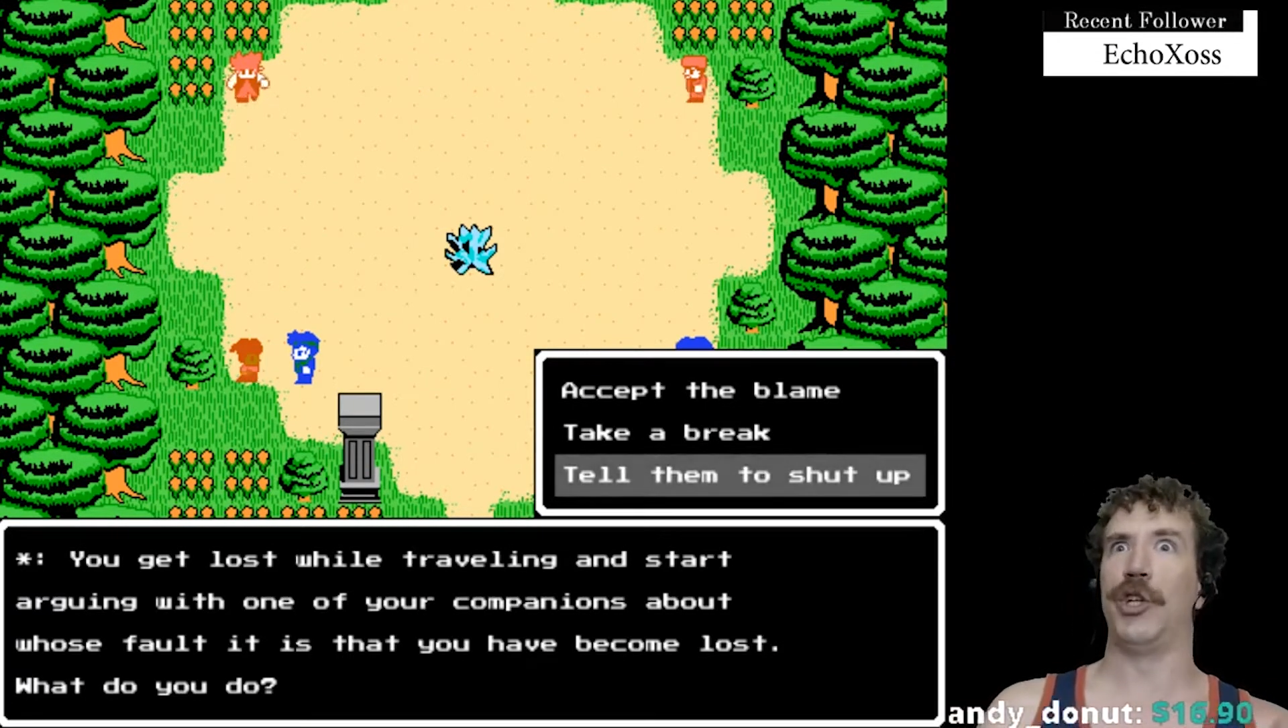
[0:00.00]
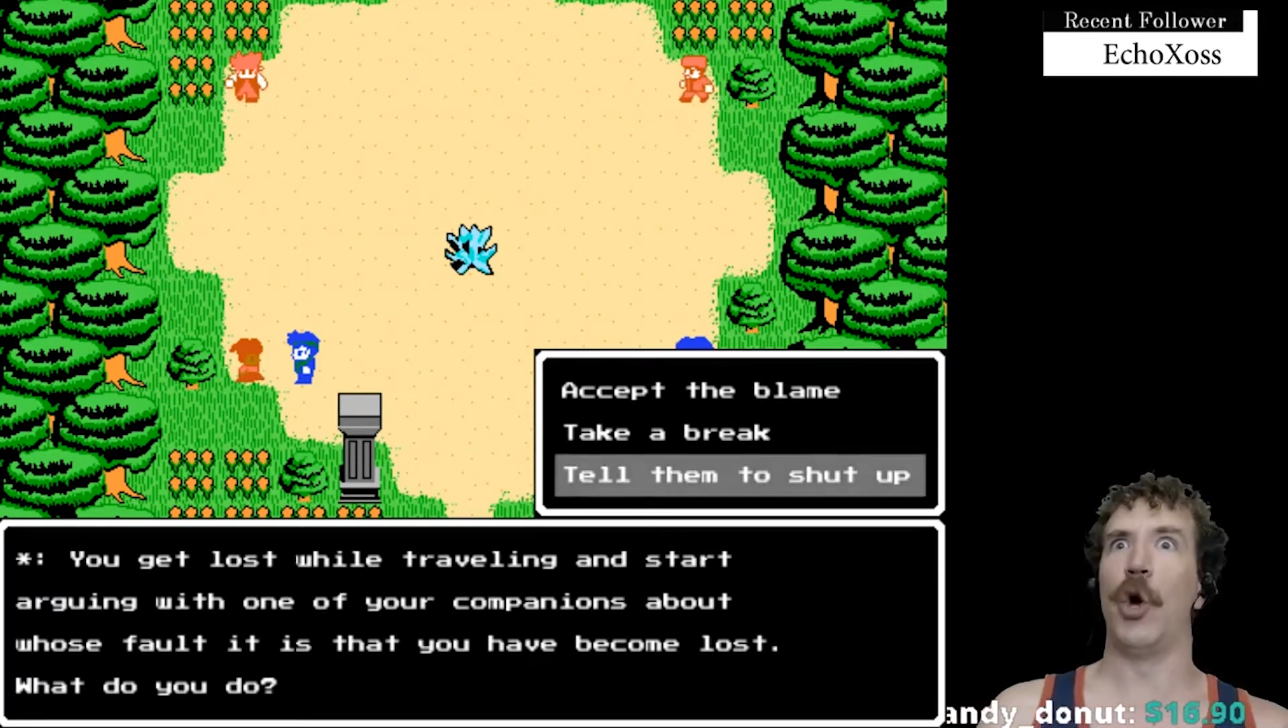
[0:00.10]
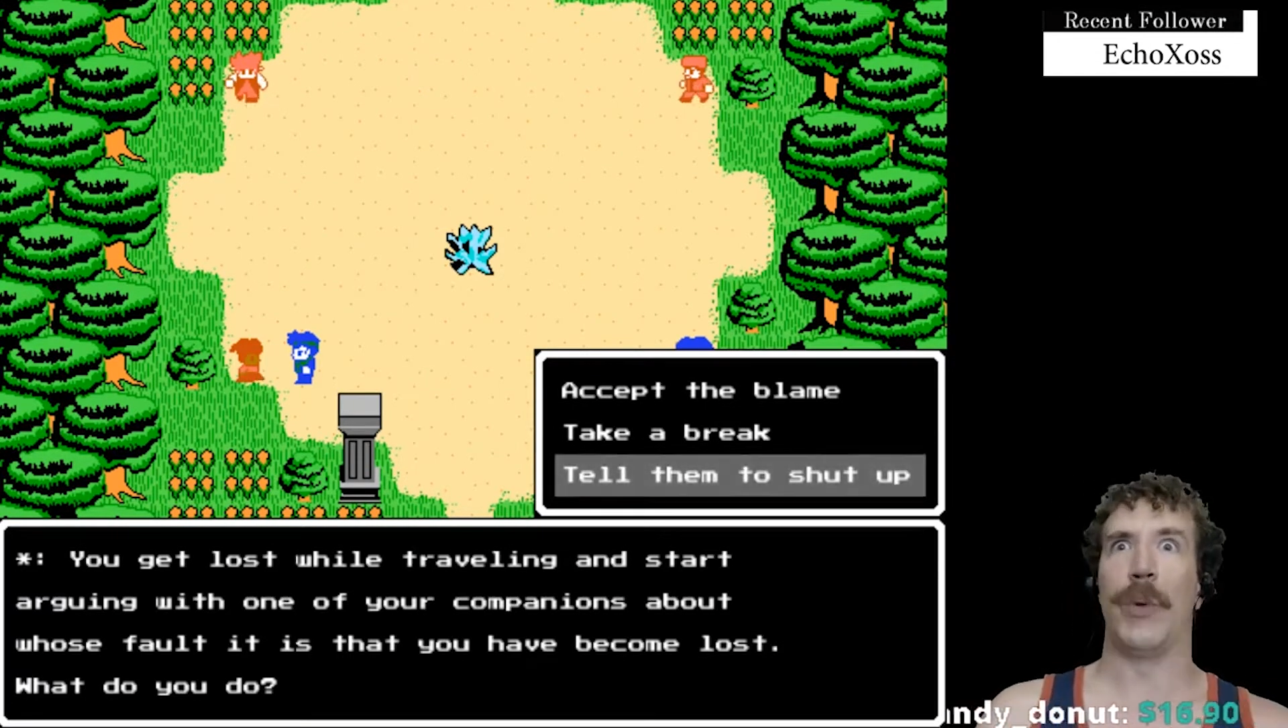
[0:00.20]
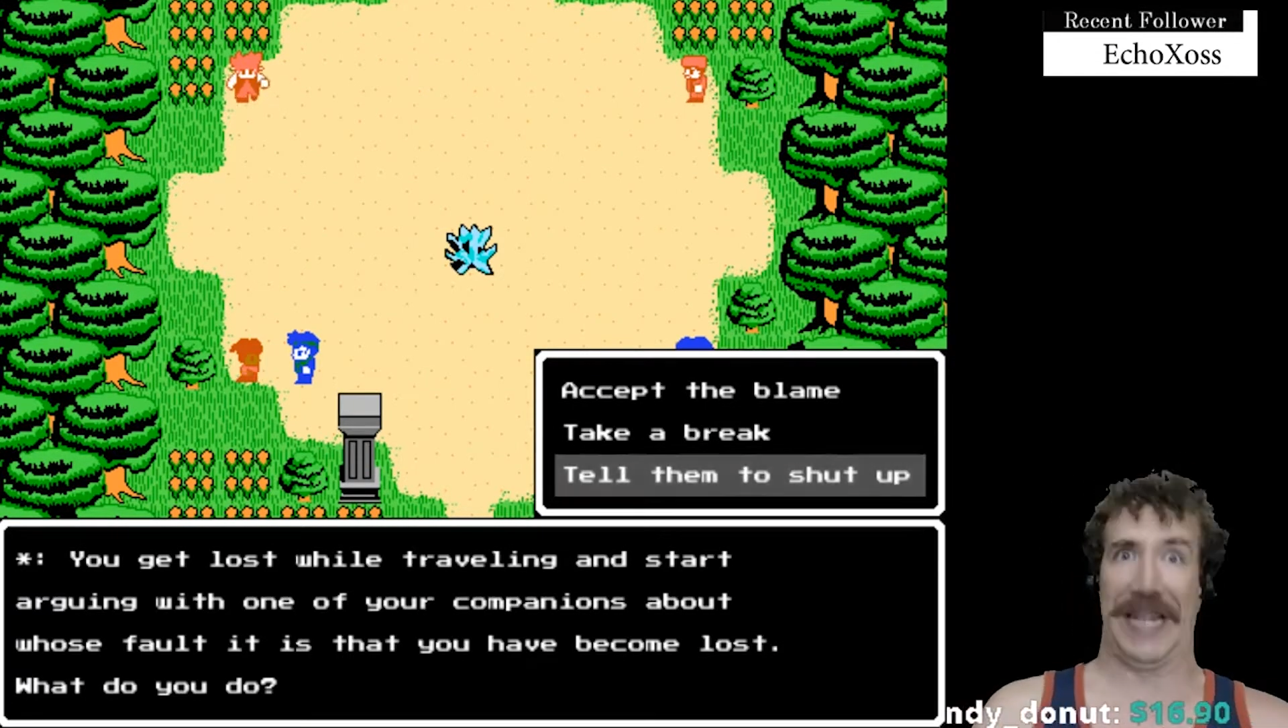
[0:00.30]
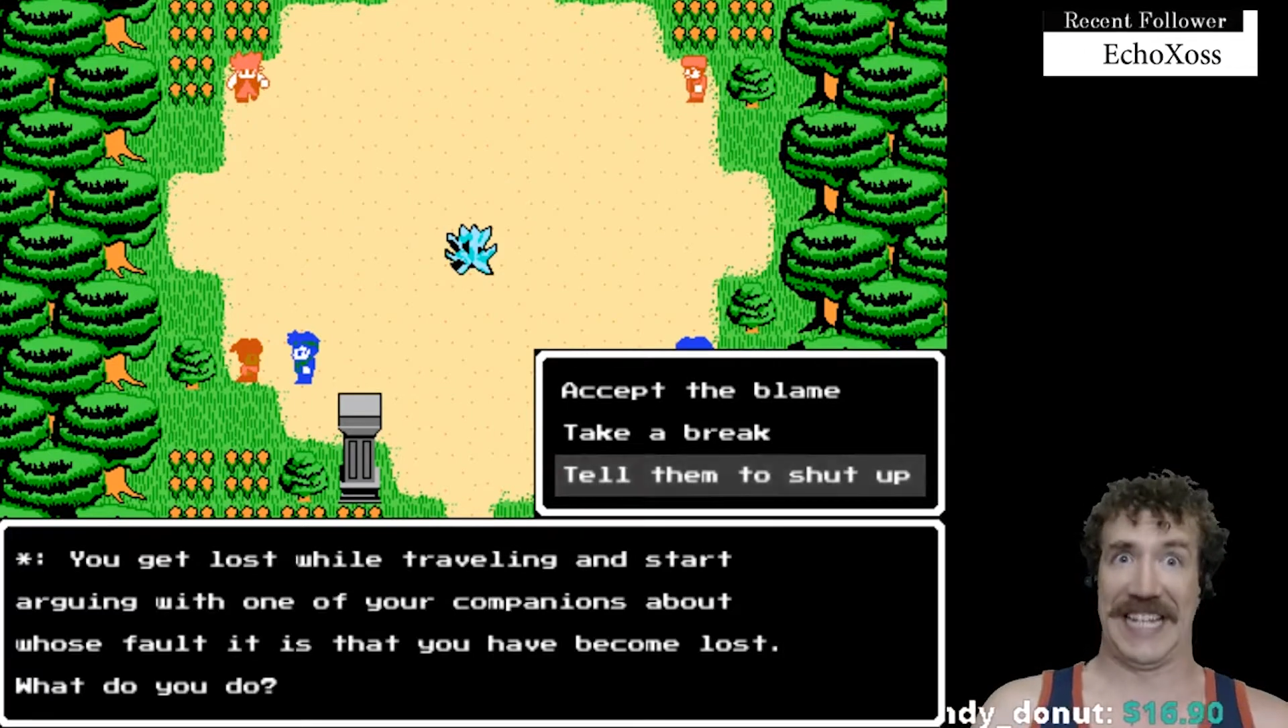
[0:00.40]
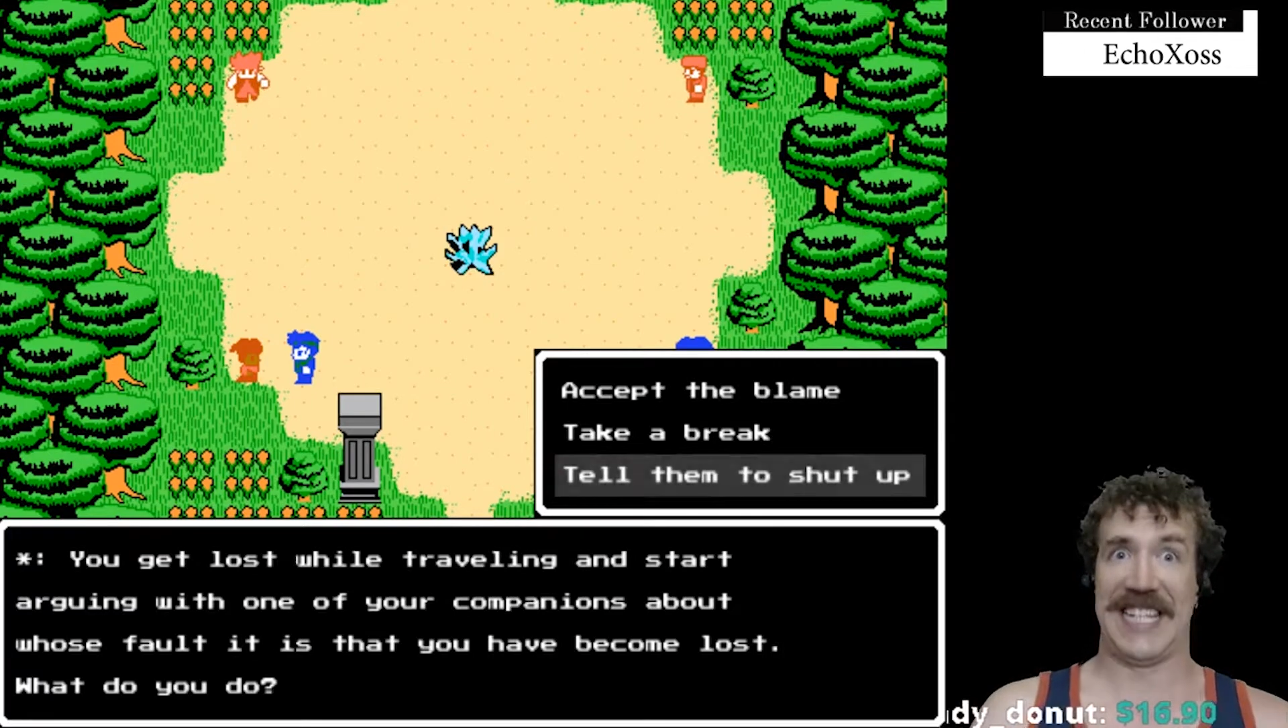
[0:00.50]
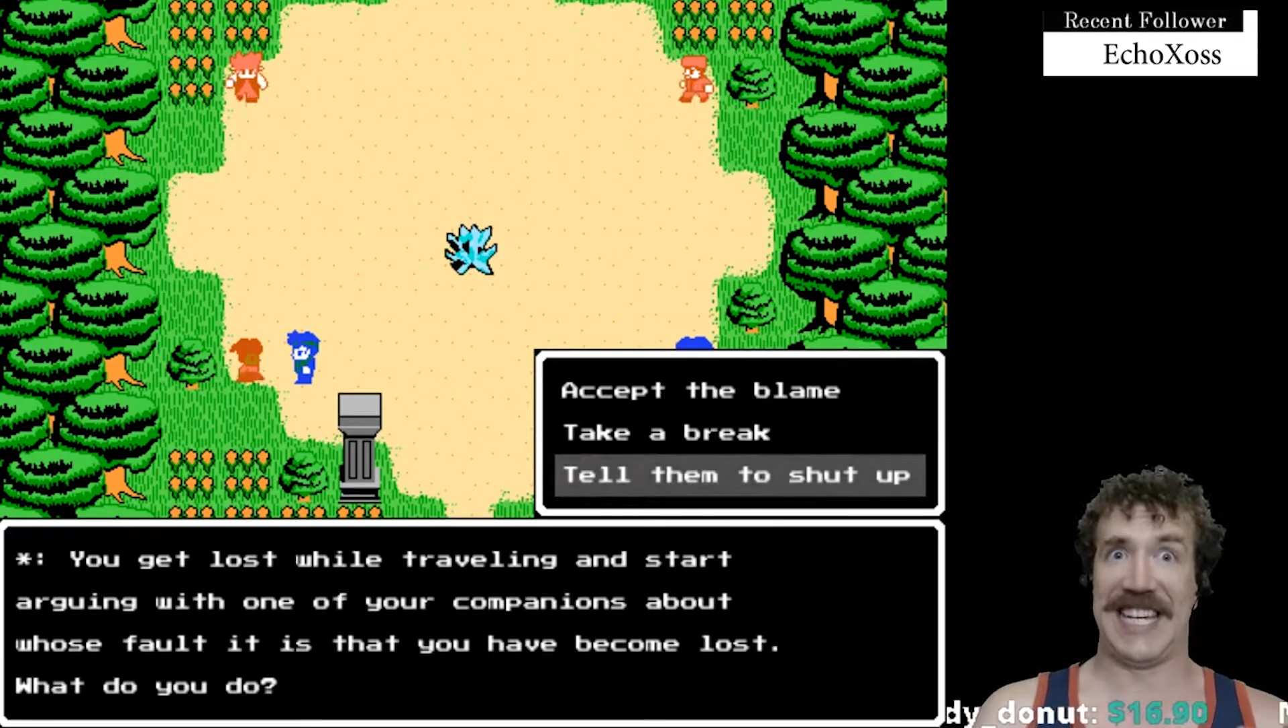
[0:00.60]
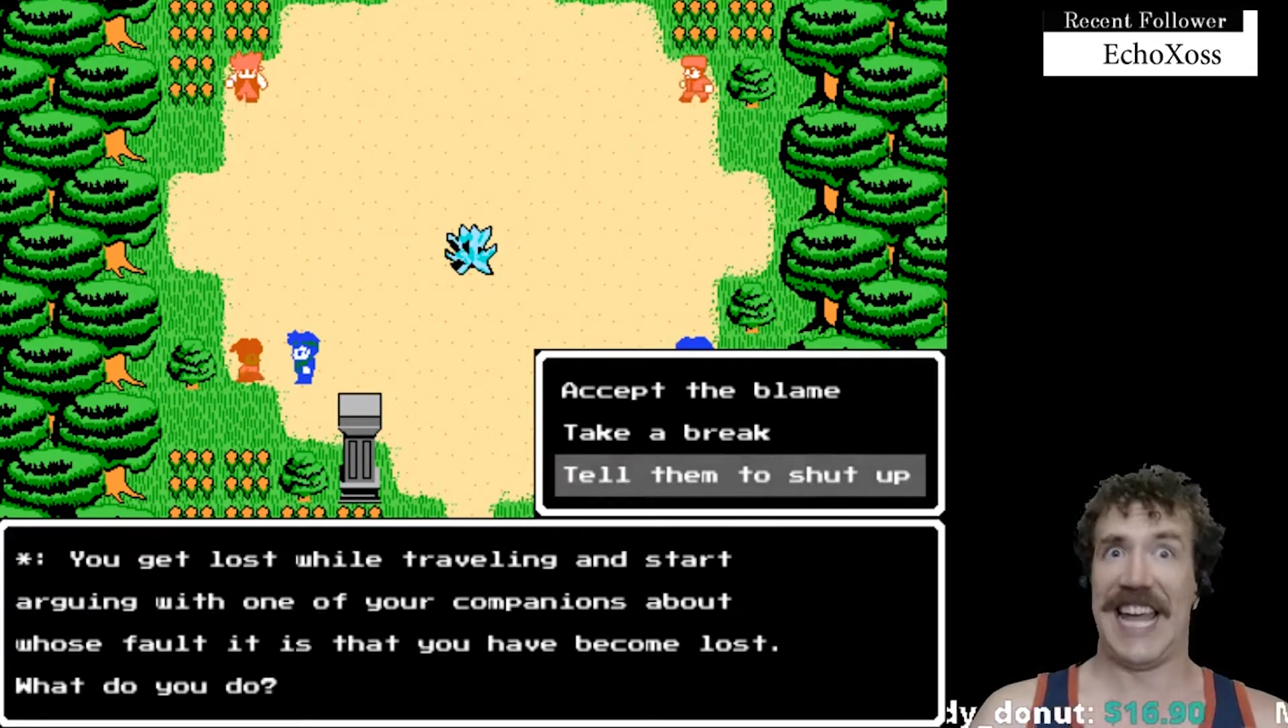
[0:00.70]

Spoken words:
knowing it's